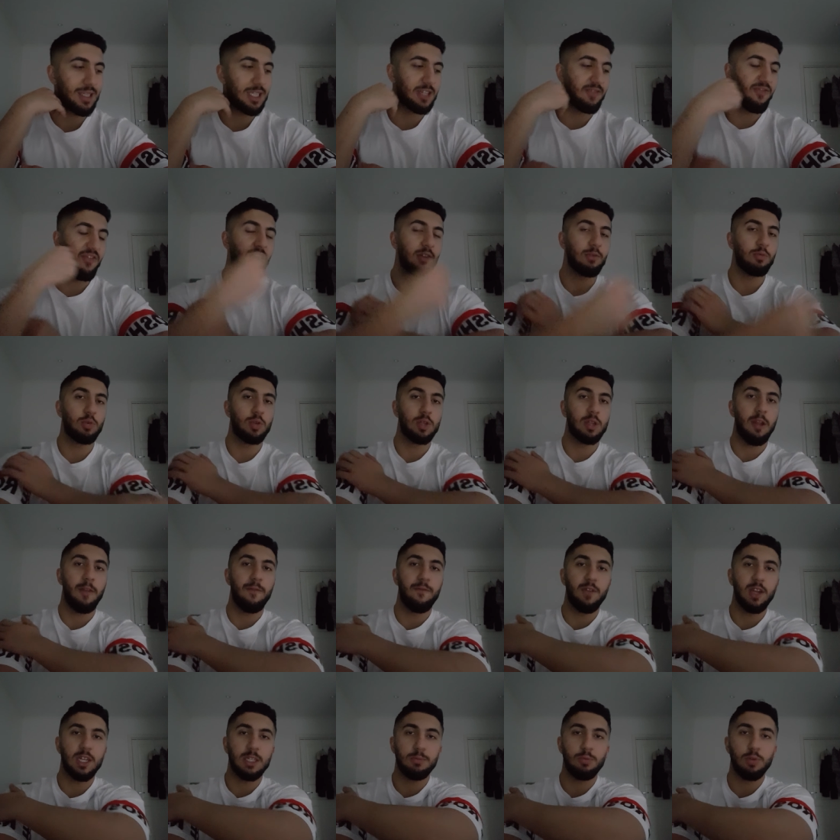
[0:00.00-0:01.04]
is
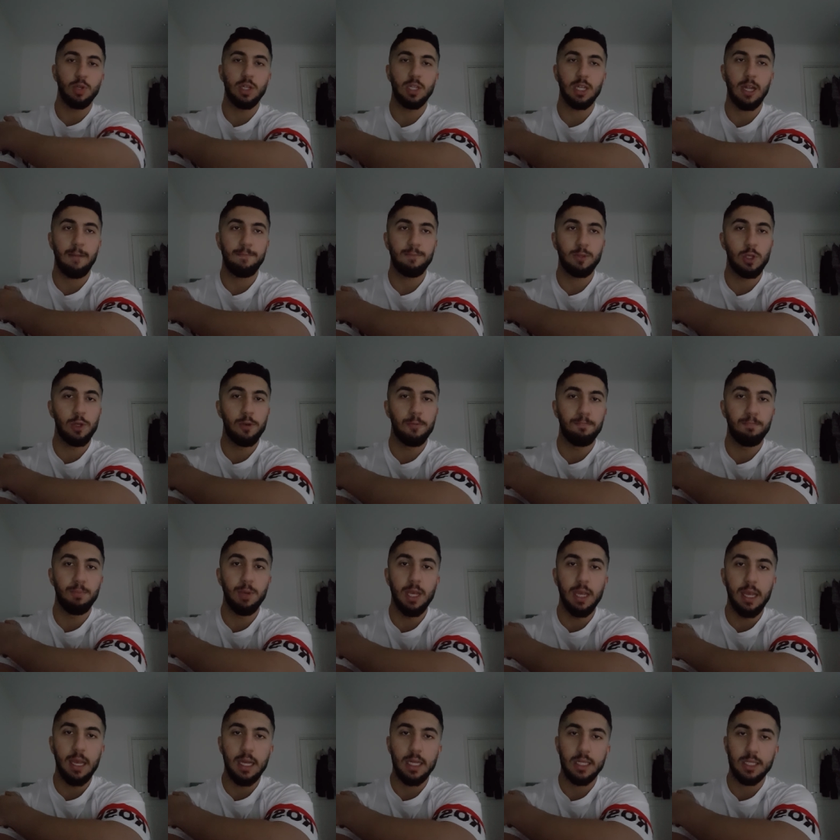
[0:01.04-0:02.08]
Facebook is absolute
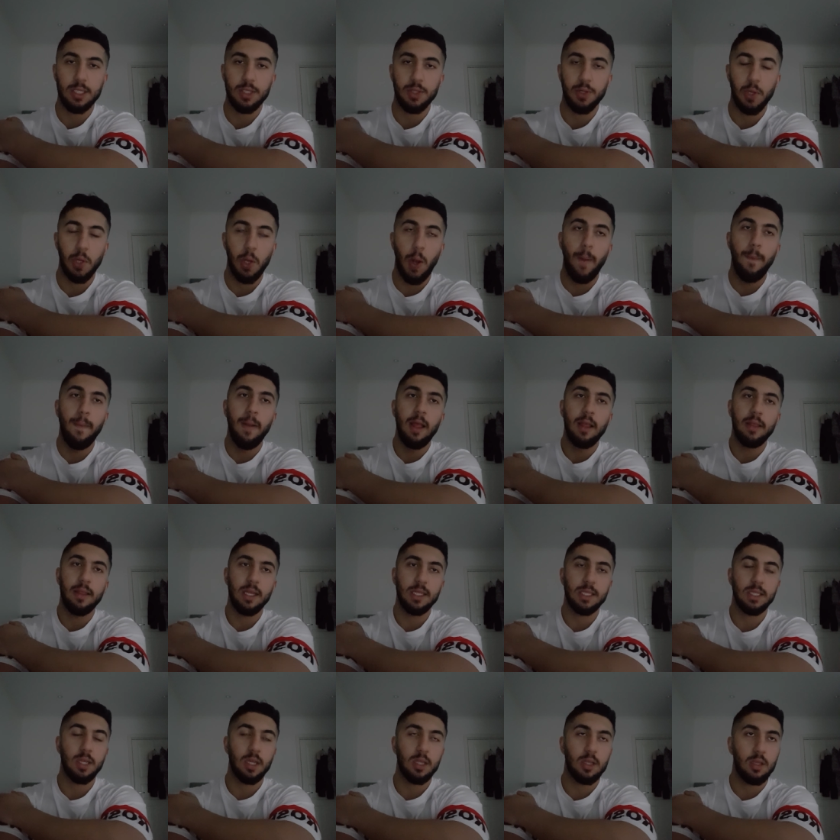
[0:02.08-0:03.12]
BS.
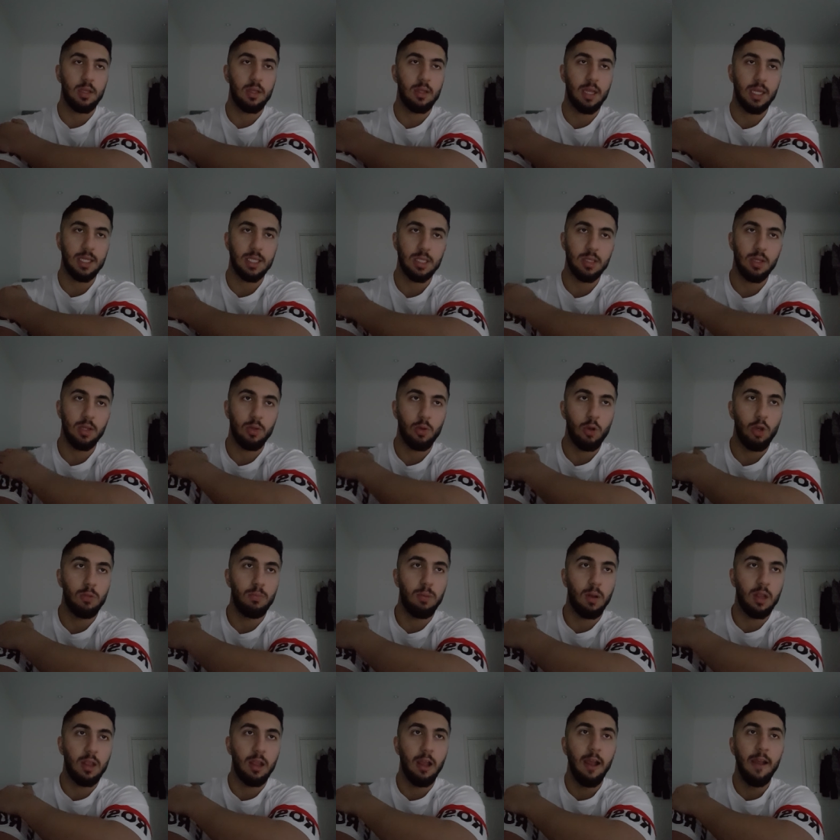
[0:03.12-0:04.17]
That's not good.
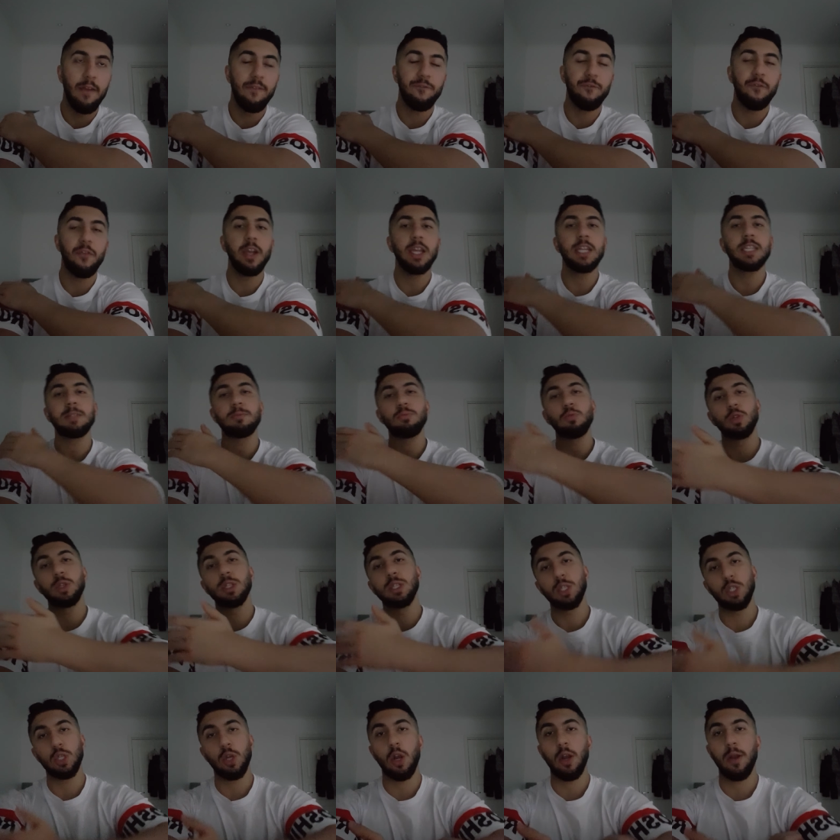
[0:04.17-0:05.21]
But Facebook is
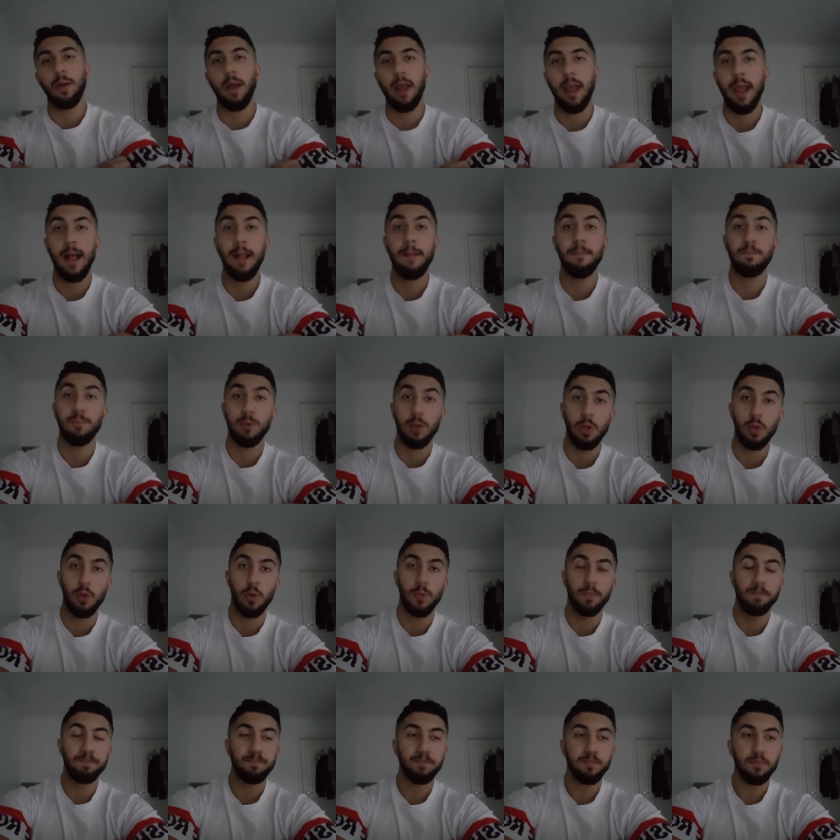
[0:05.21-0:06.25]
trying to help you
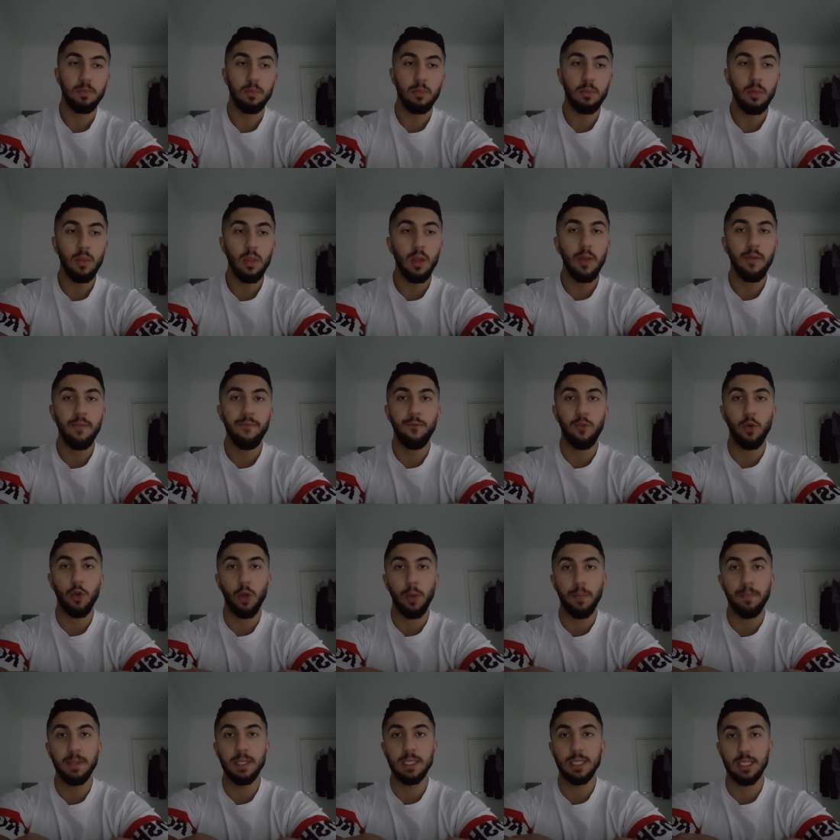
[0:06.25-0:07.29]
for
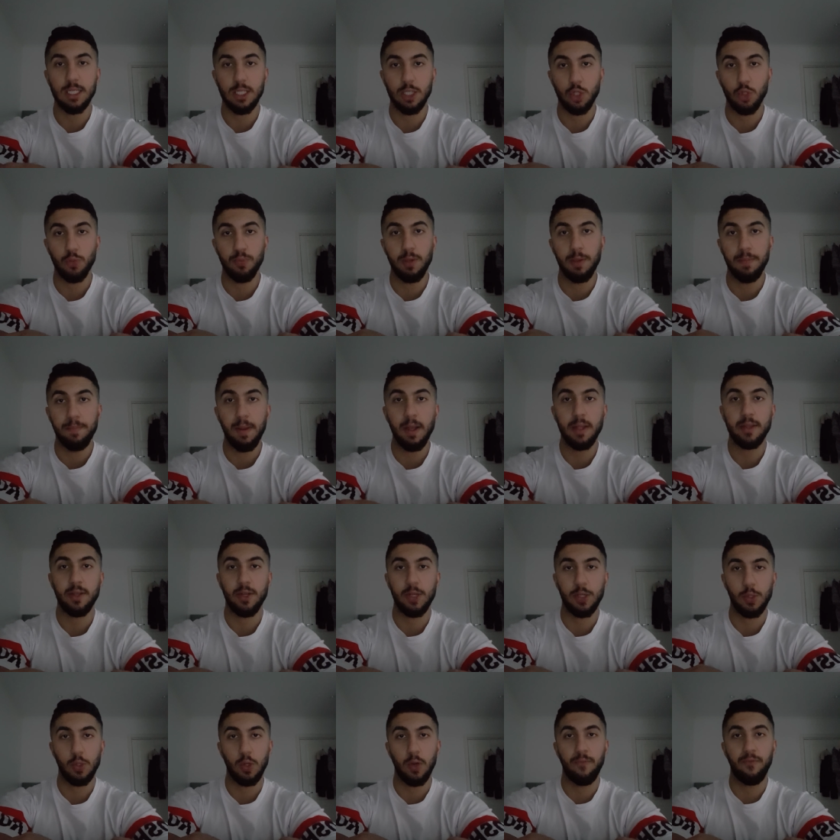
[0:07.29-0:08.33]
your business to be better.
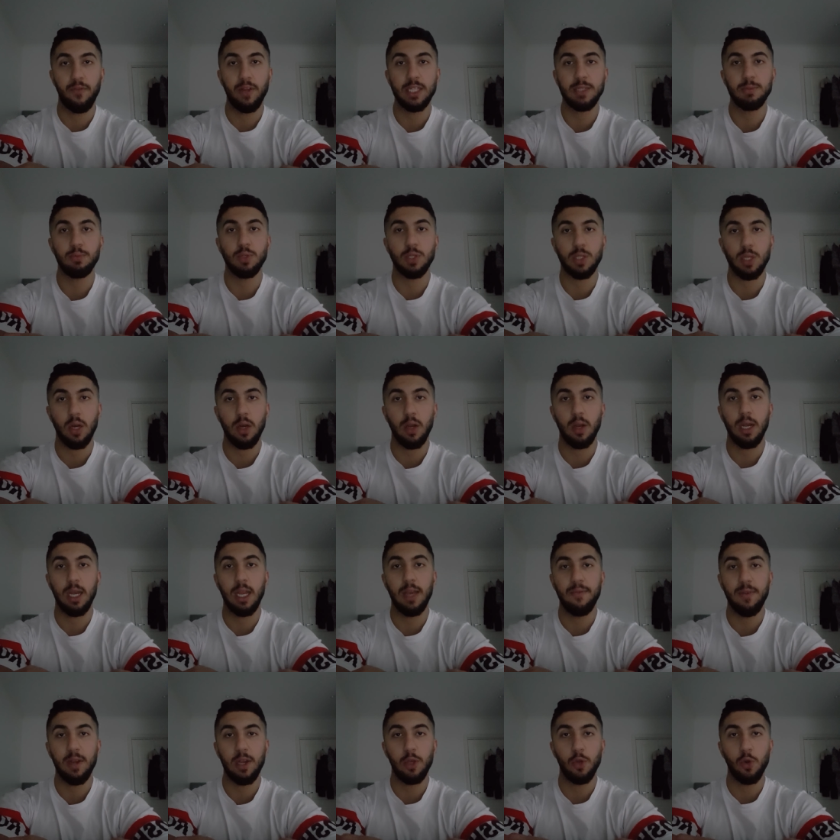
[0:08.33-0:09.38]
Facebook's gonna
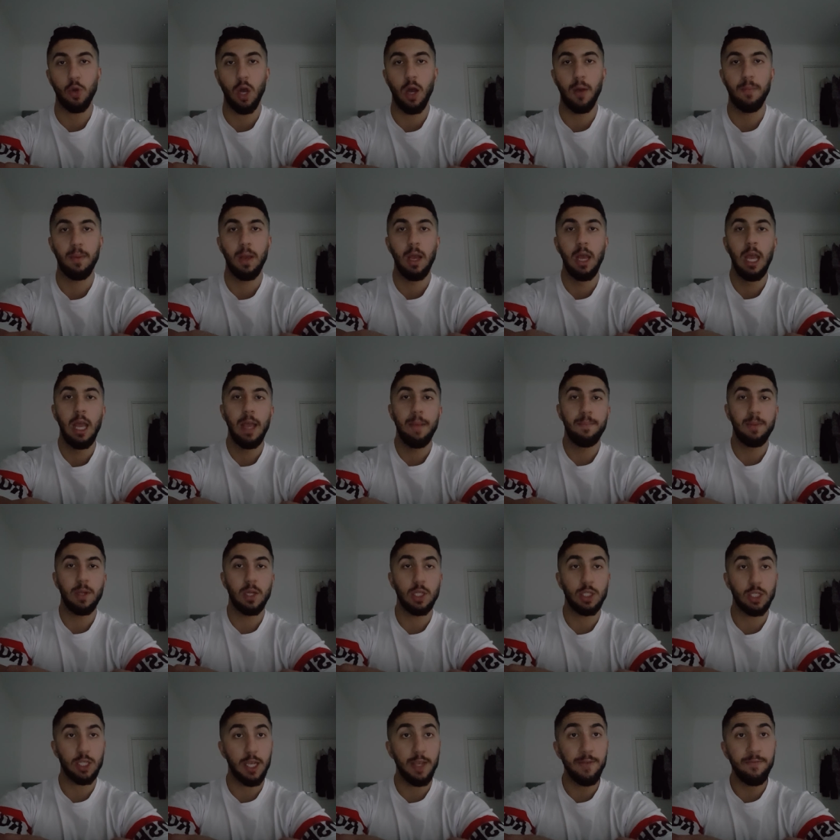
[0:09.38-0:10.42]
level you up,
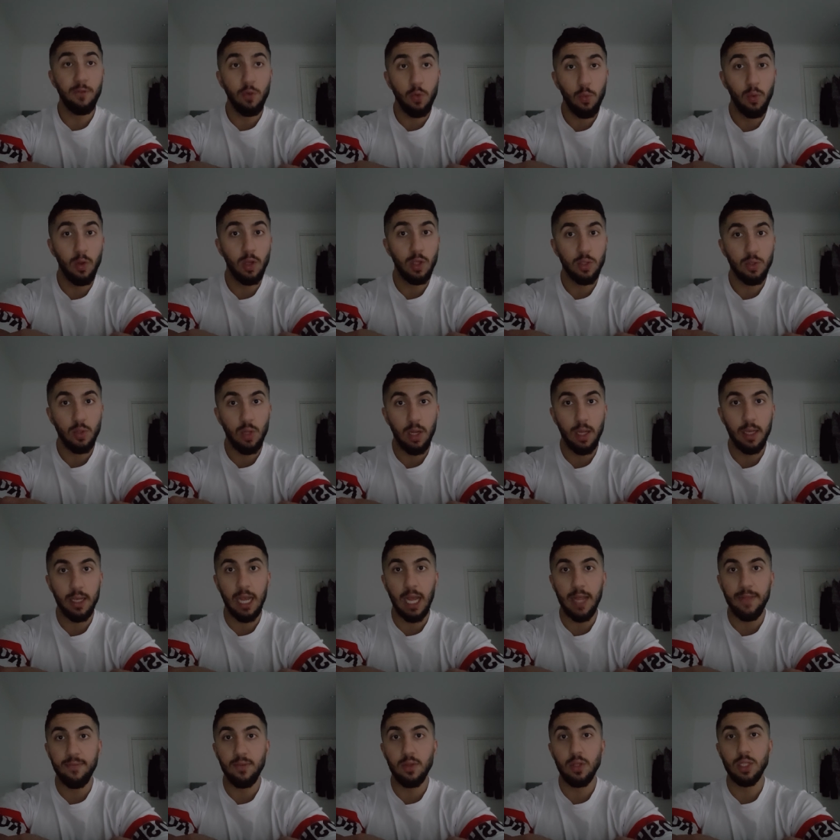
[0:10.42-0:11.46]
because if you want to like
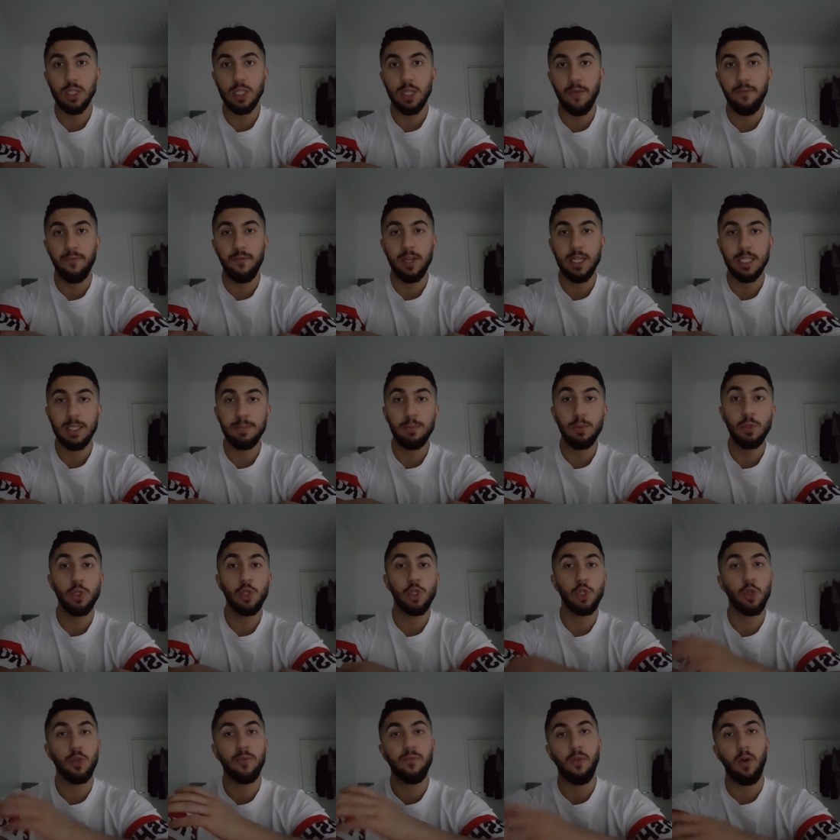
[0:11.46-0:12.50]
advertise on Facebook, you
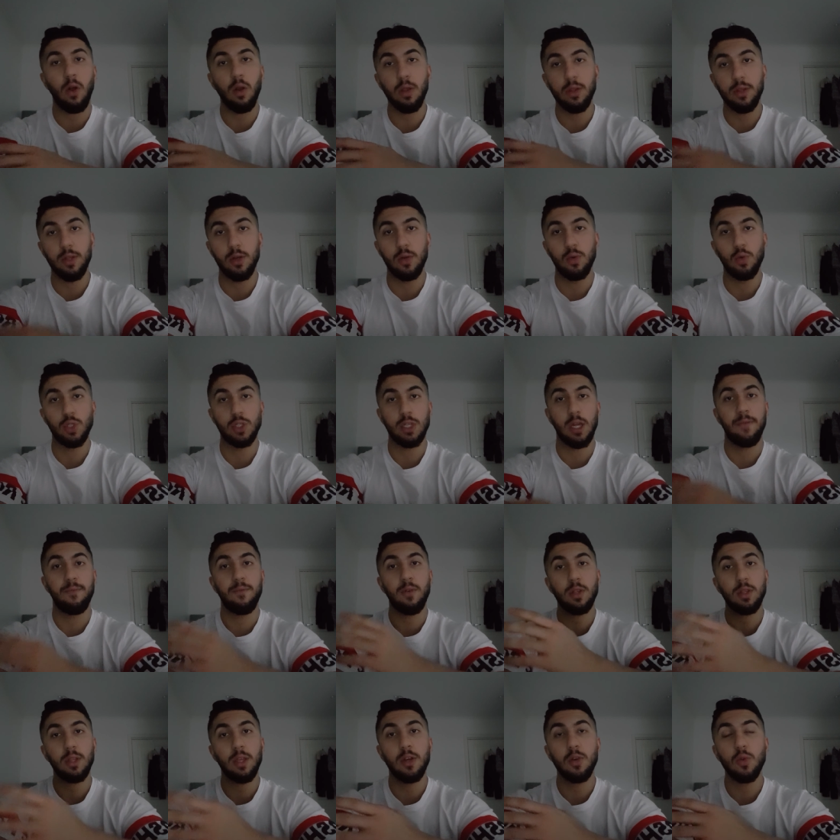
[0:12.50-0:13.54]
should follow the rules. And
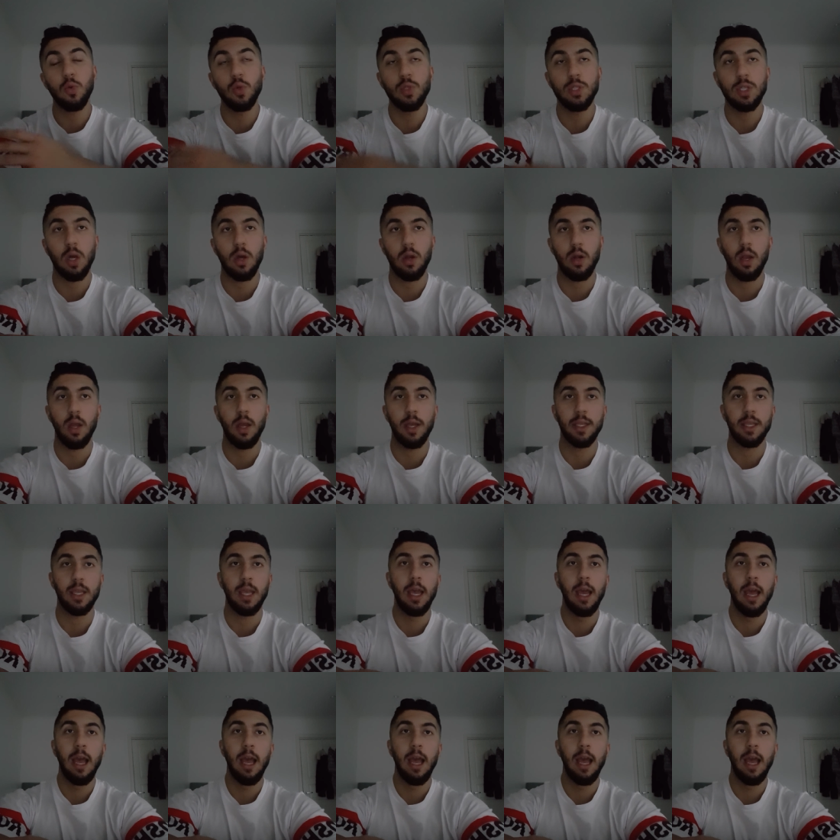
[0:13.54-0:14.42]
what the rules are, like,